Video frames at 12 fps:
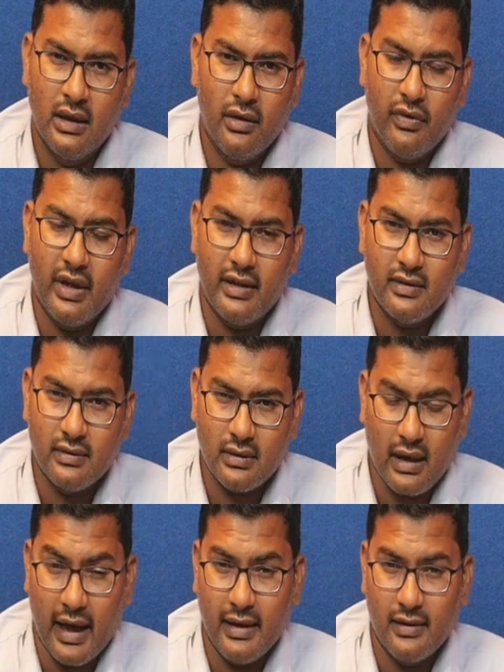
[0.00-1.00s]
various
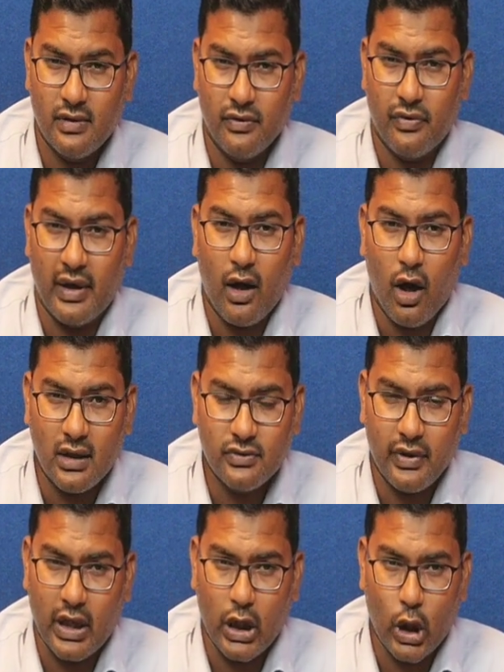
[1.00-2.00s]
kinds of records
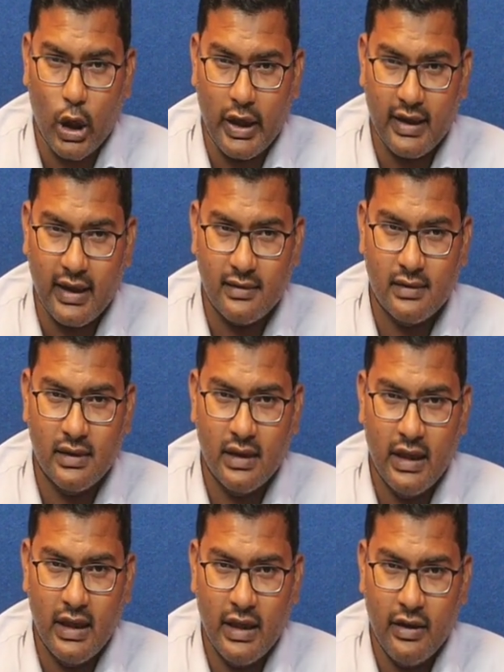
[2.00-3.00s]
we can call it as.
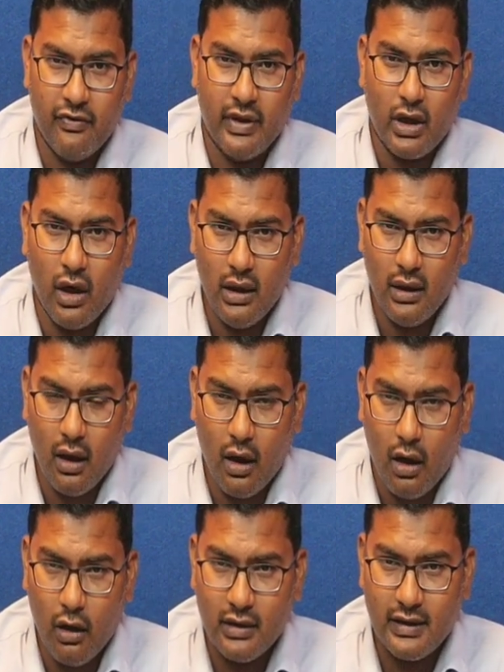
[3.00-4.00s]
If at
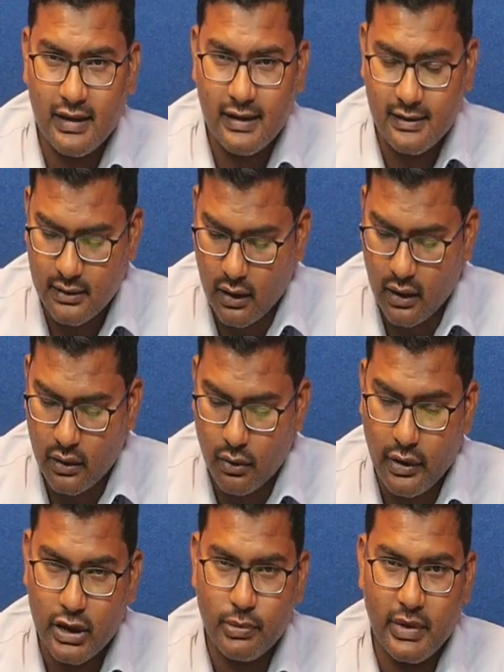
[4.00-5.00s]
all these are
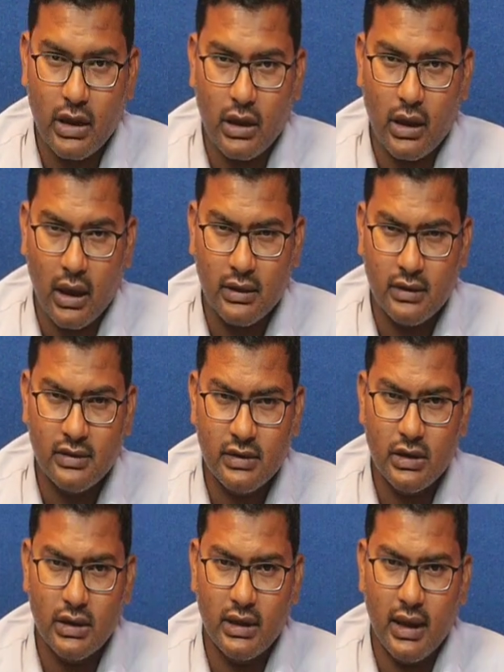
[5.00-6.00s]
going to be
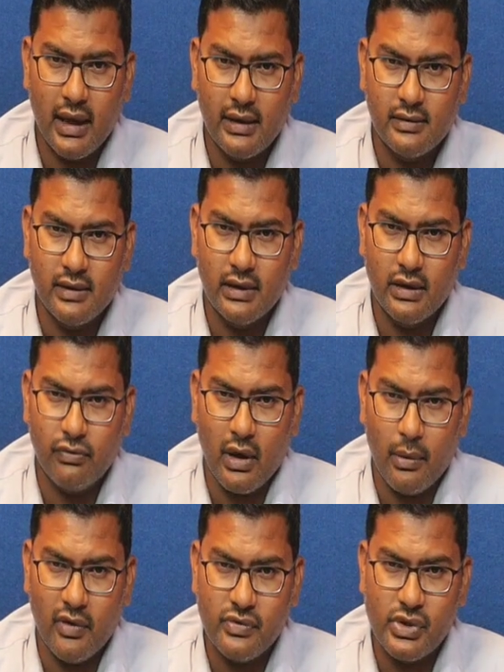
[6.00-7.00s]
considered as in the
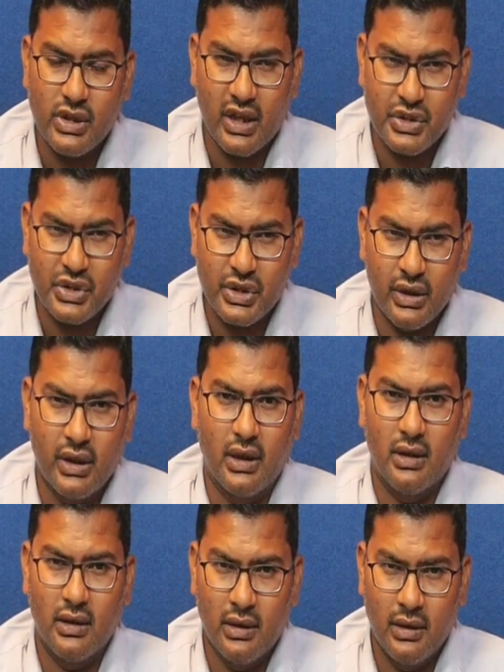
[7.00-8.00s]
form of structured
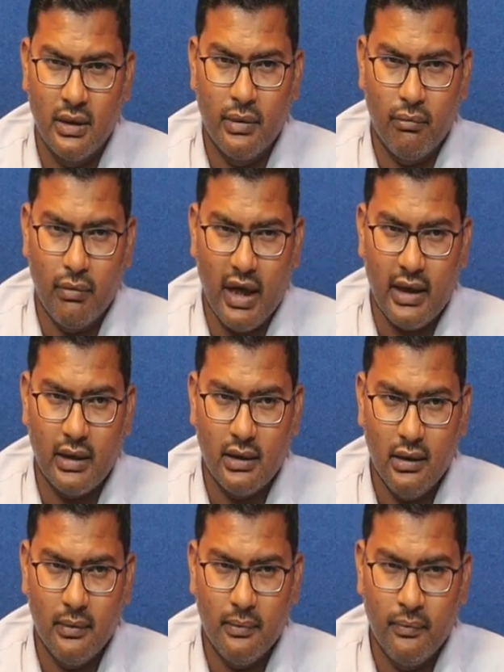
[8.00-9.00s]
manner,
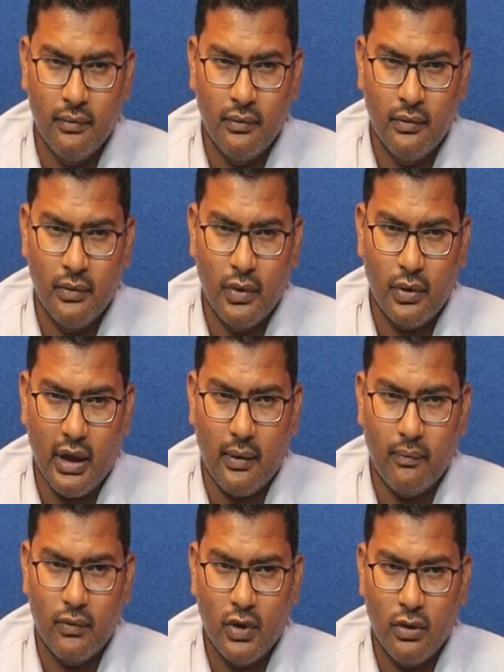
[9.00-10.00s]
okay,
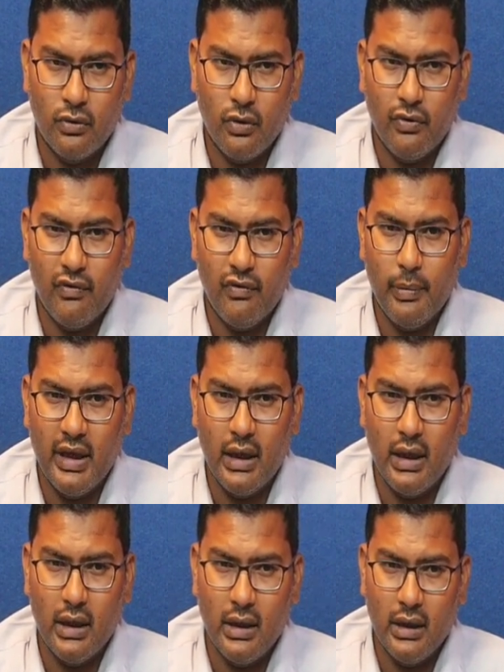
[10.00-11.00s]
so we will
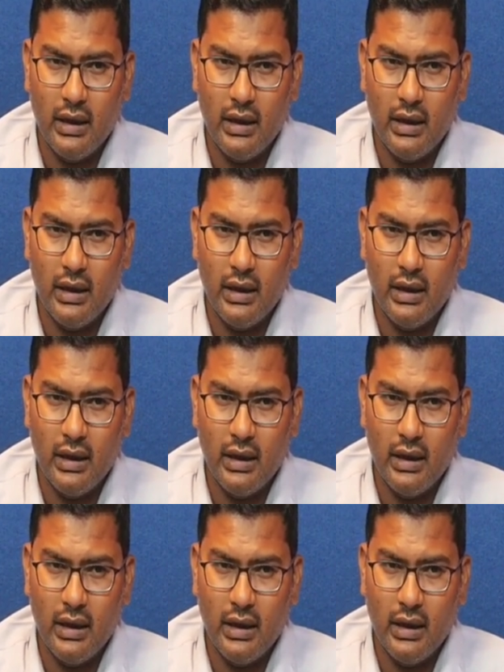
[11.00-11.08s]
be